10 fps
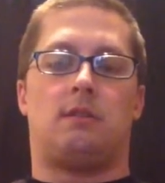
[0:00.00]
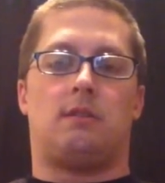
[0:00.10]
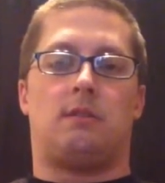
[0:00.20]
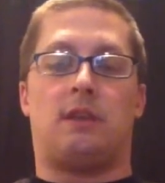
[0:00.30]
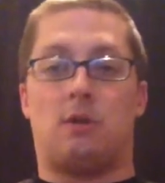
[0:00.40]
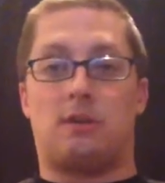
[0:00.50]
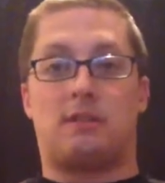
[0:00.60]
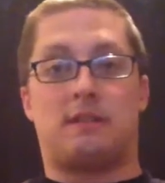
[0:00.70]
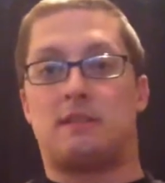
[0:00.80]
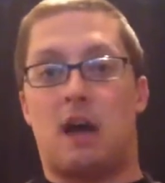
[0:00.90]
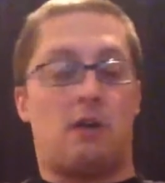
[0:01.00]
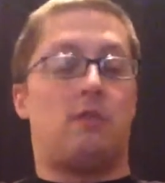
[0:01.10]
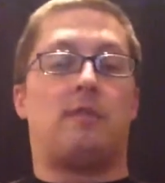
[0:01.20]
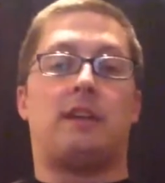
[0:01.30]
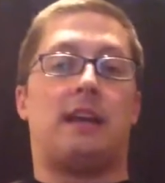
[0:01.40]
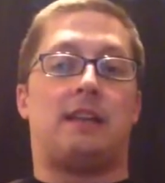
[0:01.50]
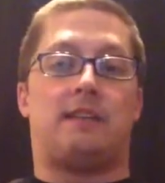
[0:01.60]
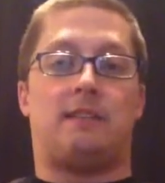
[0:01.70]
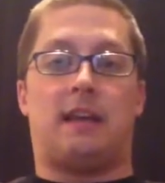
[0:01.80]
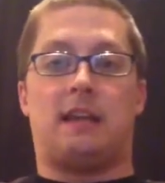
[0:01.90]
they notice it's not over yet.
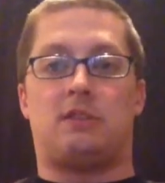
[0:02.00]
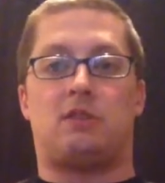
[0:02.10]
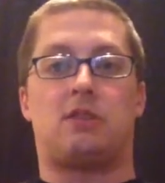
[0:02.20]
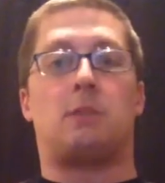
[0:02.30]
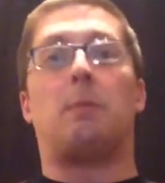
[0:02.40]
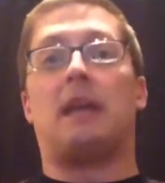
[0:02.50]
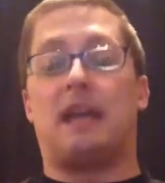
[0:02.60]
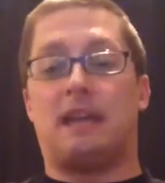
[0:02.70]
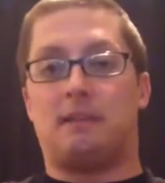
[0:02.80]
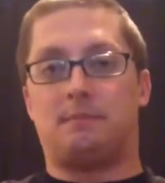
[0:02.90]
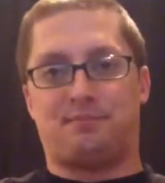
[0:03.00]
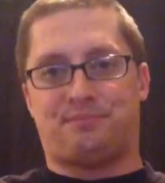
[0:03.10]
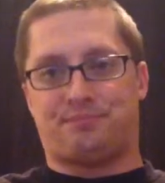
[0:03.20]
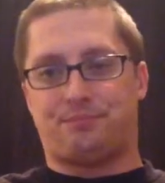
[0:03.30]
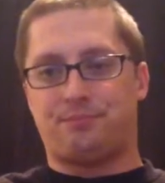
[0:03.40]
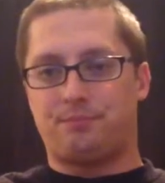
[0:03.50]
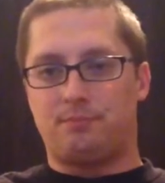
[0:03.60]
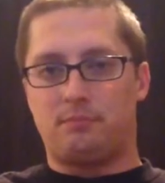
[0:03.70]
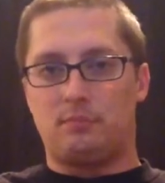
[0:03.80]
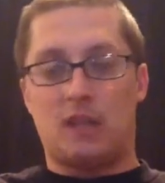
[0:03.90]
That it's just the beginning.
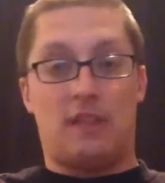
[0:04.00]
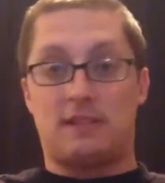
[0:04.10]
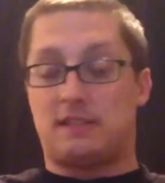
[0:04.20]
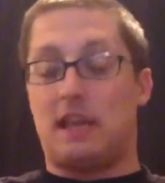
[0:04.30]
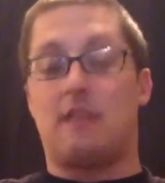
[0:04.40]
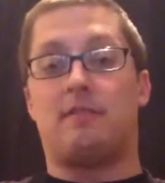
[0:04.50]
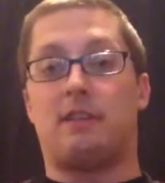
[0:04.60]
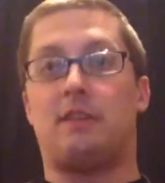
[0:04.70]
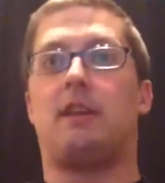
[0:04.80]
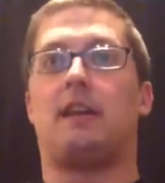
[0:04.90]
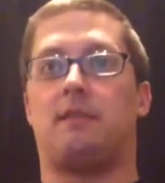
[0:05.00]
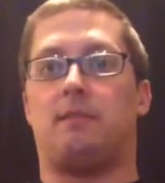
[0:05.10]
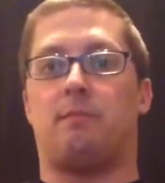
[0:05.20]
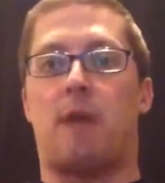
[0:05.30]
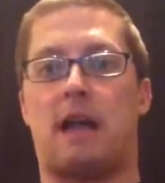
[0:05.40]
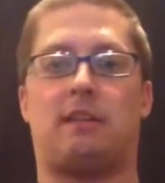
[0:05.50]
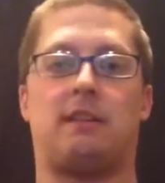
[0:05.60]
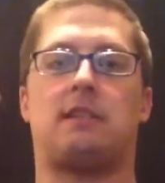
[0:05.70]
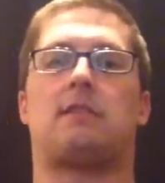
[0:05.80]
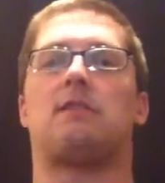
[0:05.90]
And that's the end of it. You get back to
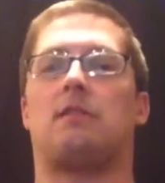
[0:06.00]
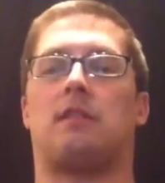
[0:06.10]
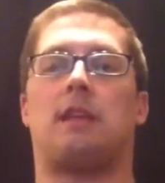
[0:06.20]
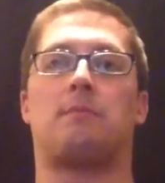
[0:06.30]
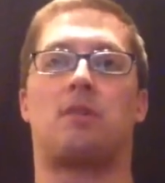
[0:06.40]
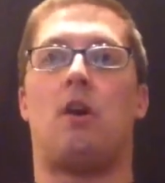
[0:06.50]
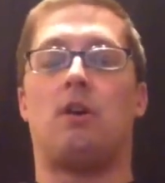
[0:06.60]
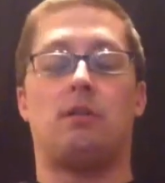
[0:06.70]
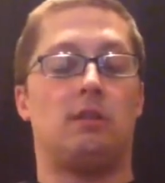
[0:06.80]
this theme song.